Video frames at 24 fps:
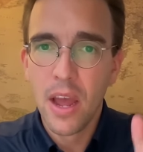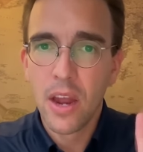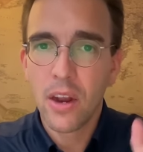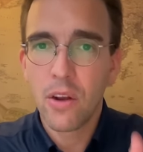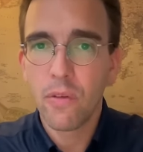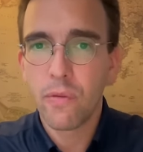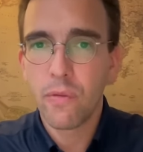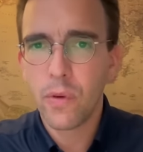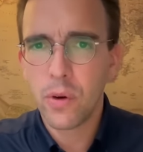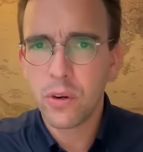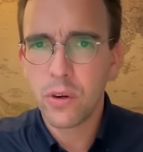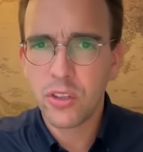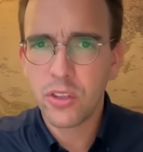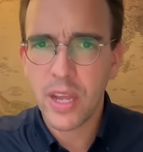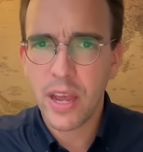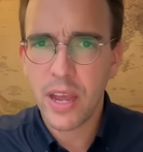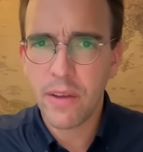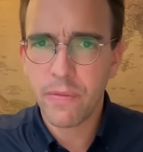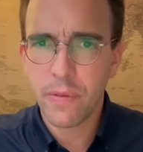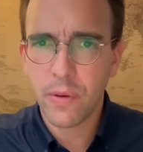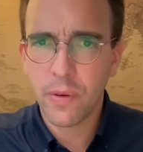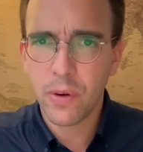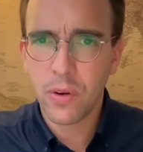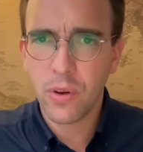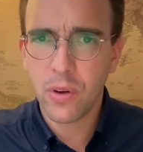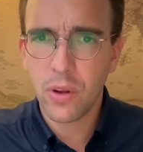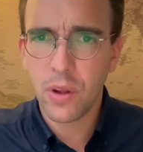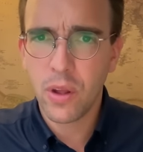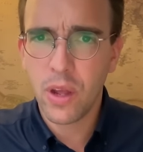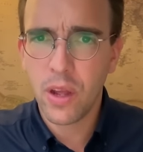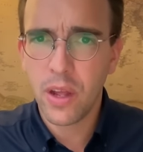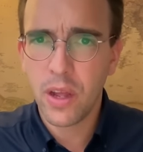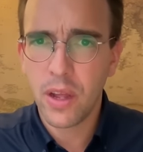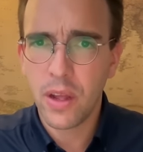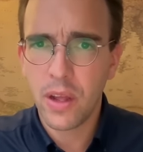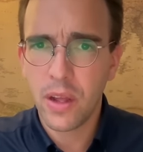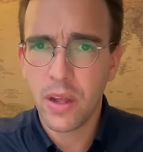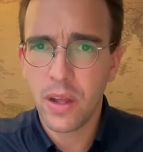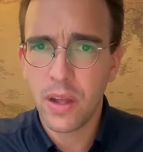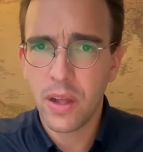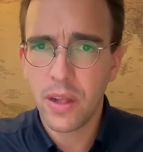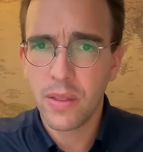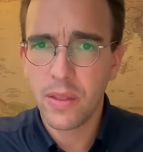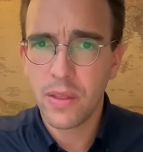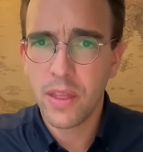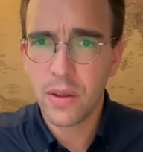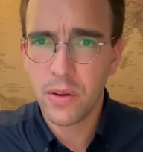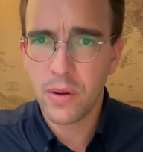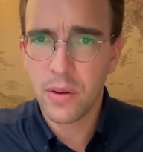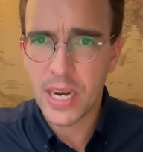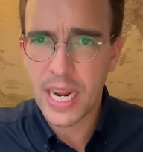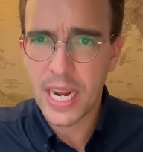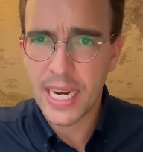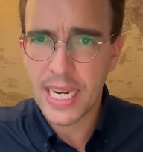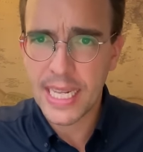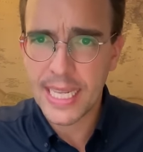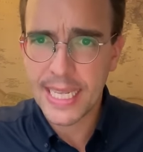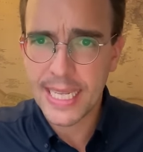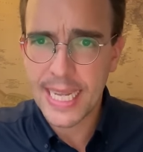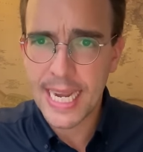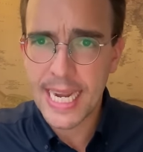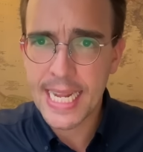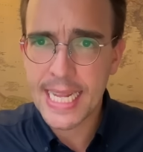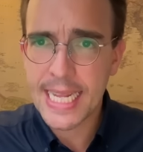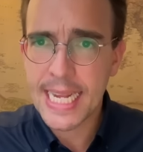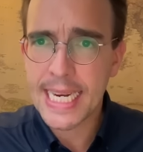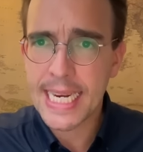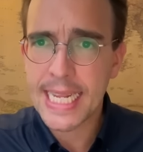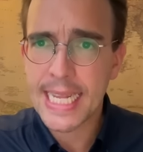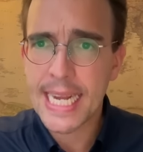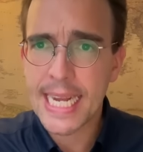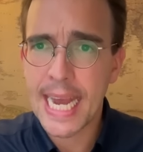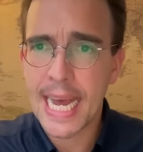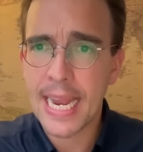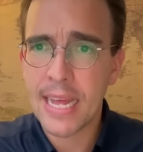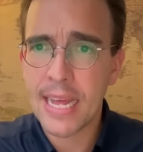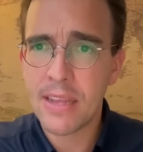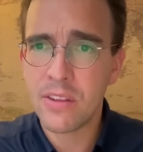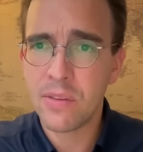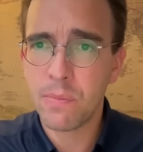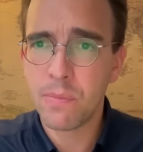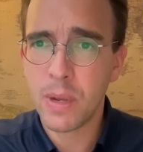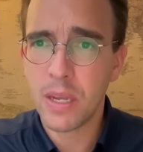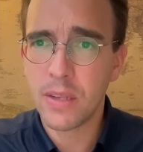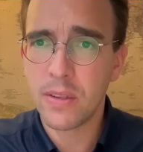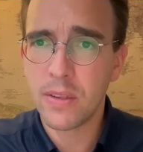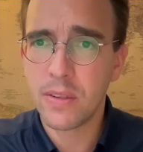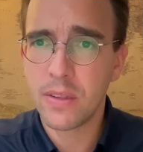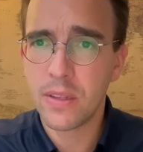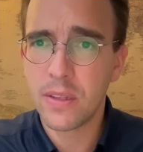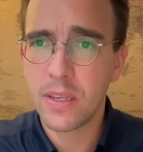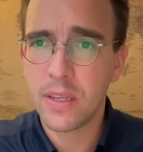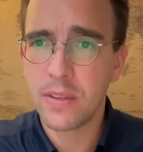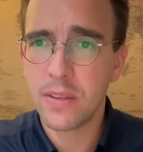the first effort the United States and its allies must